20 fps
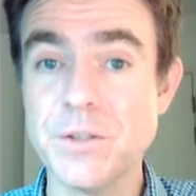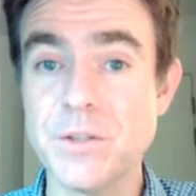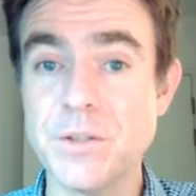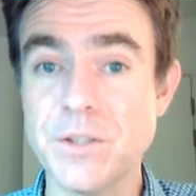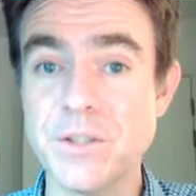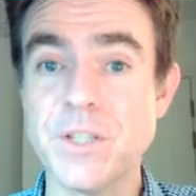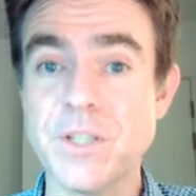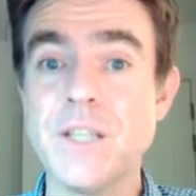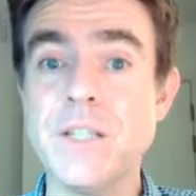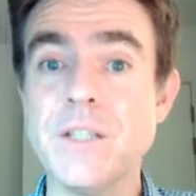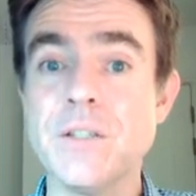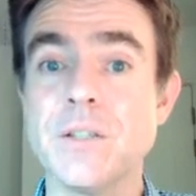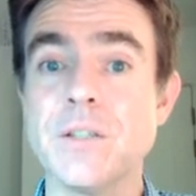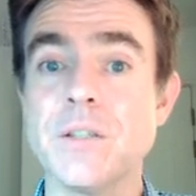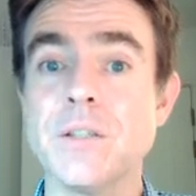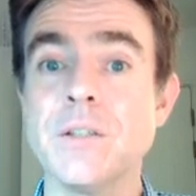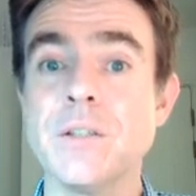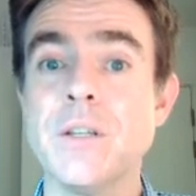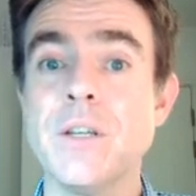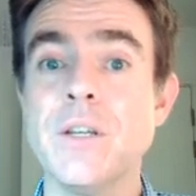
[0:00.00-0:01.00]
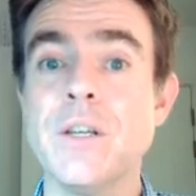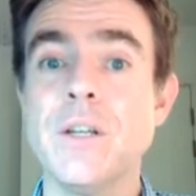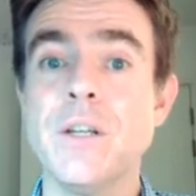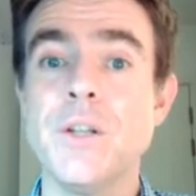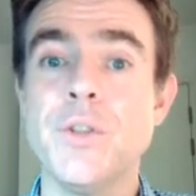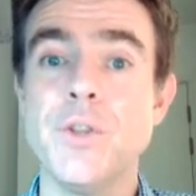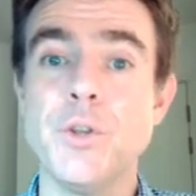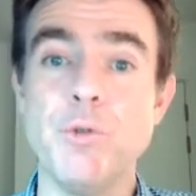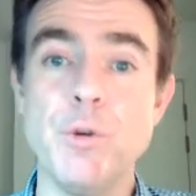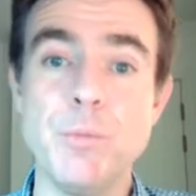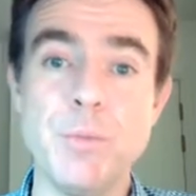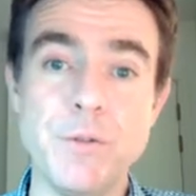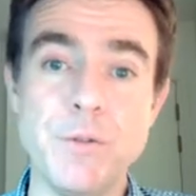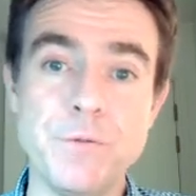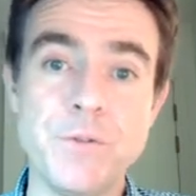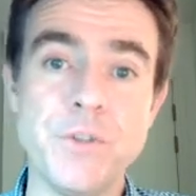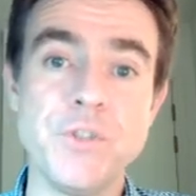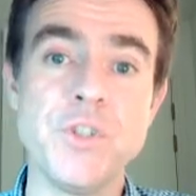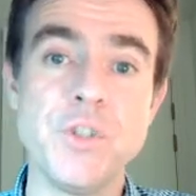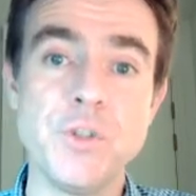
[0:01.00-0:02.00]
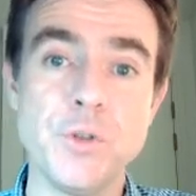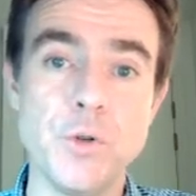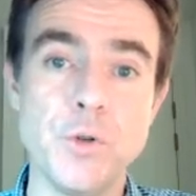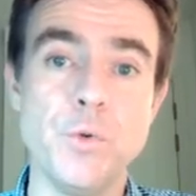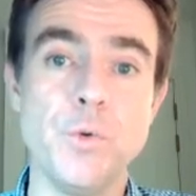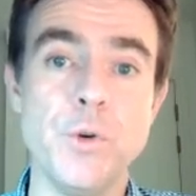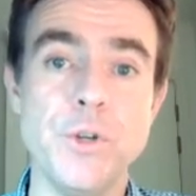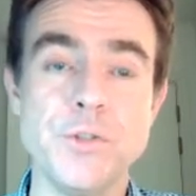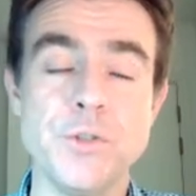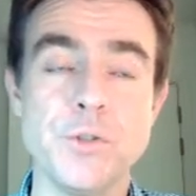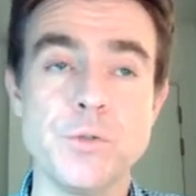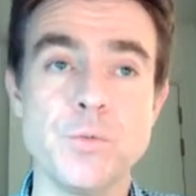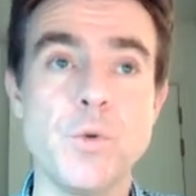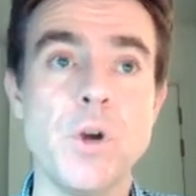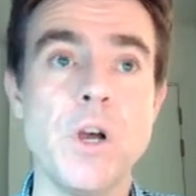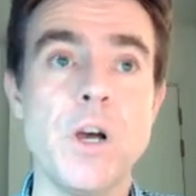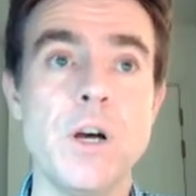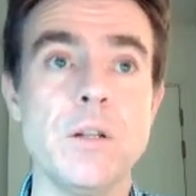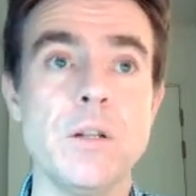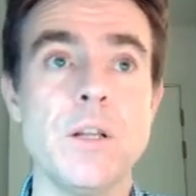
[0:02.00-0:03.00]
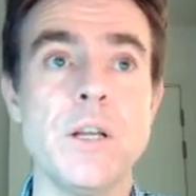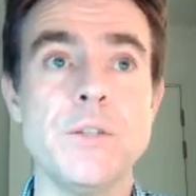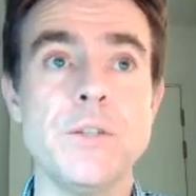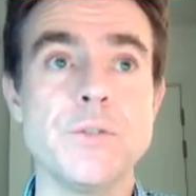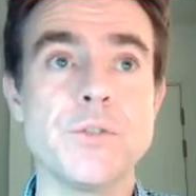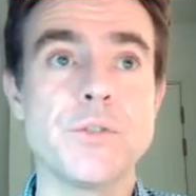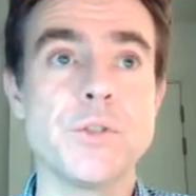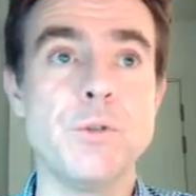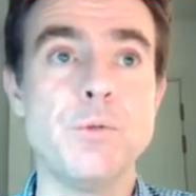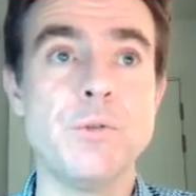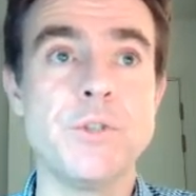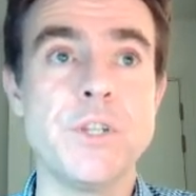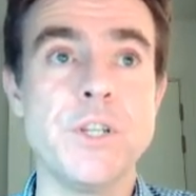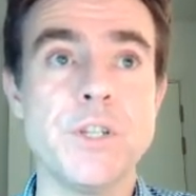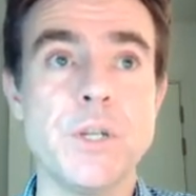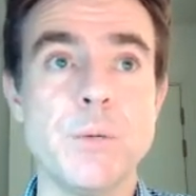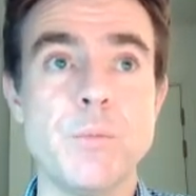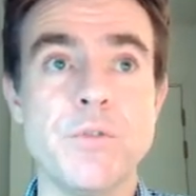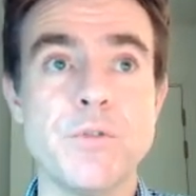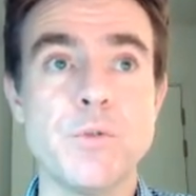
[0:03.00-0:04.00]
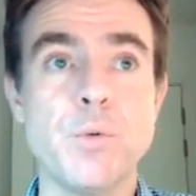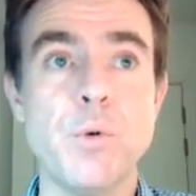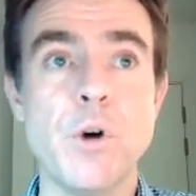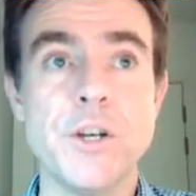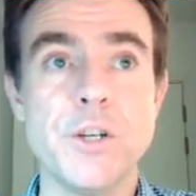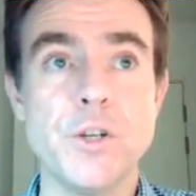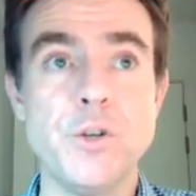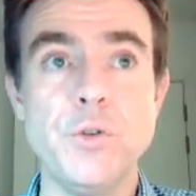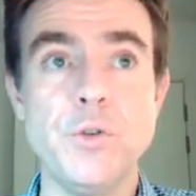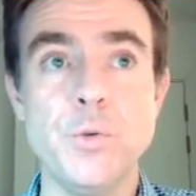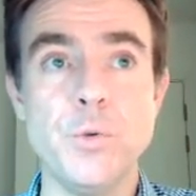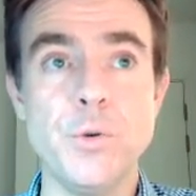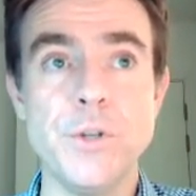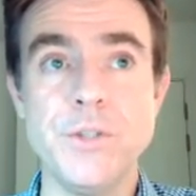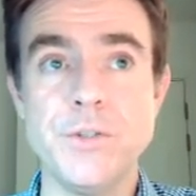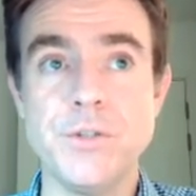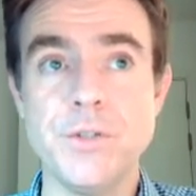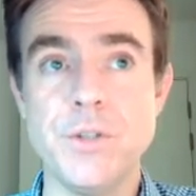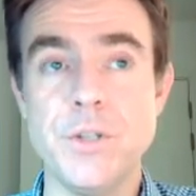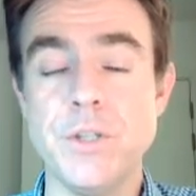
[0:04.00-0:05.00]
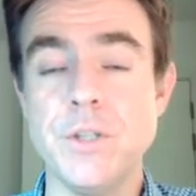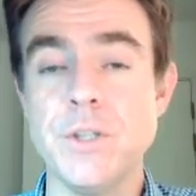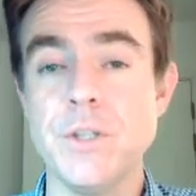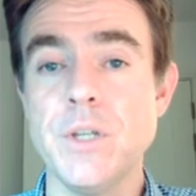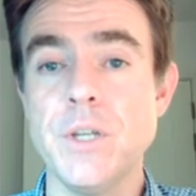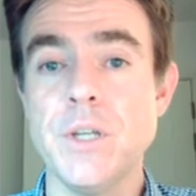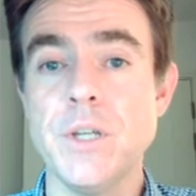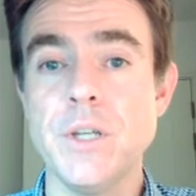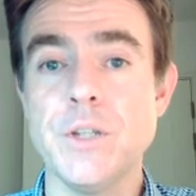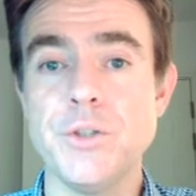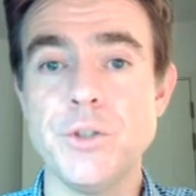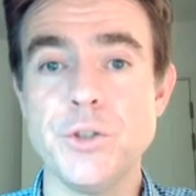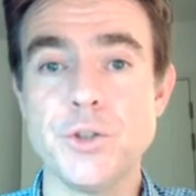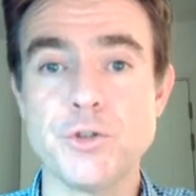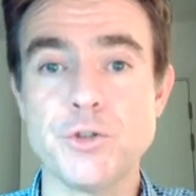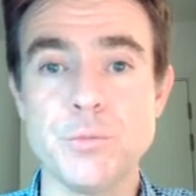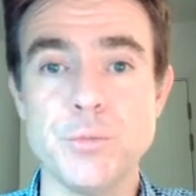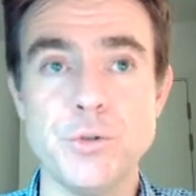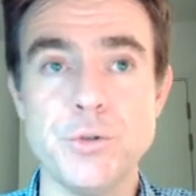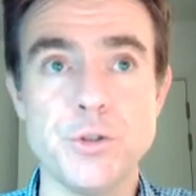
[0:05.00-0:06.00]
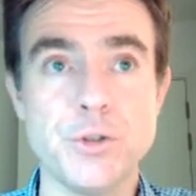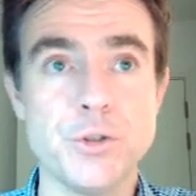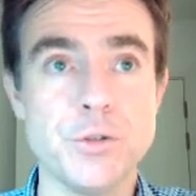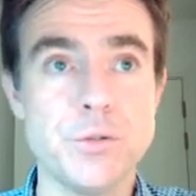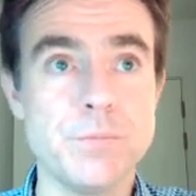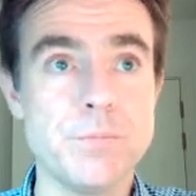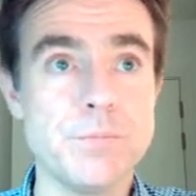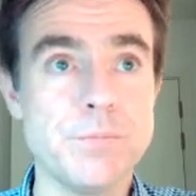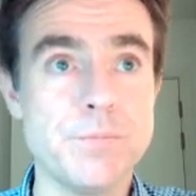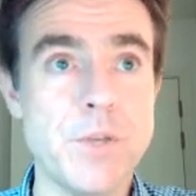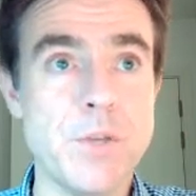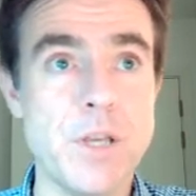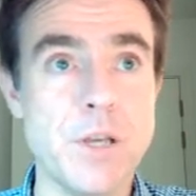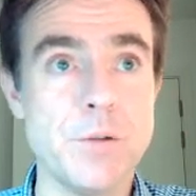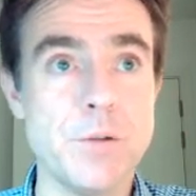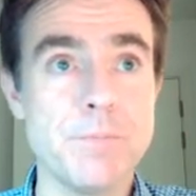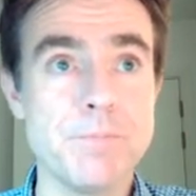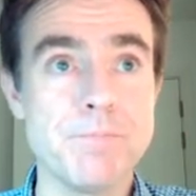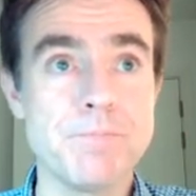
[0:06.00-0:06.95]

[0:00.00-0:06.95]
the data that would be fitting the noise as well. And so we'd end up with quite a noisy distribution here.